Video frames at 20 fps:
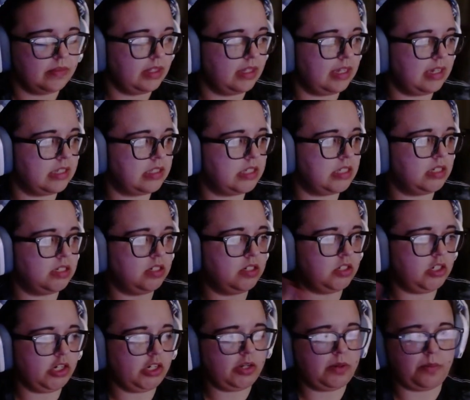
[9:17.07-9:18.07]
It's a
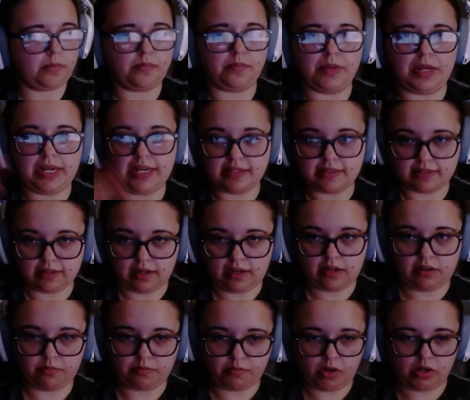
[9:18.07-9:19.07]
good
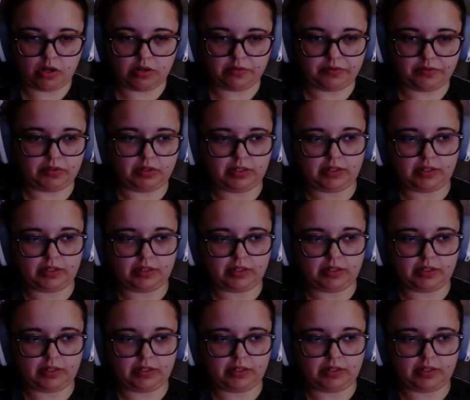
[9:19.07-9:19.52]
baseline of mod view.